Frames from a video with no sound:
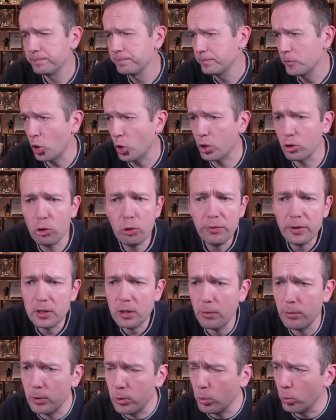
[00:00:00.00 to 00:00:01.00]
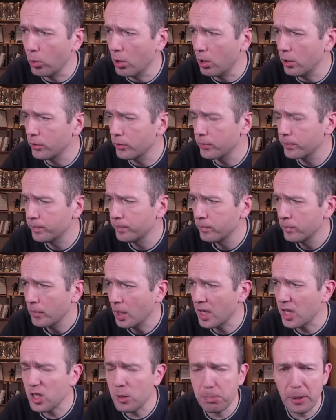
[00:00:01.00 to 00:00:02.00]
You can do whatever you want,
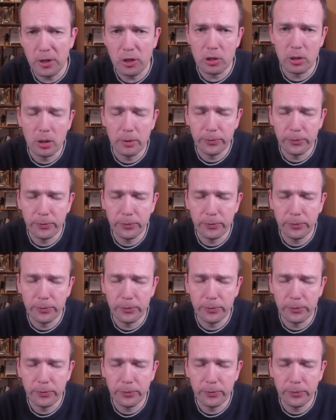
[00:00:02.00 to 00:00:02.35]
and especially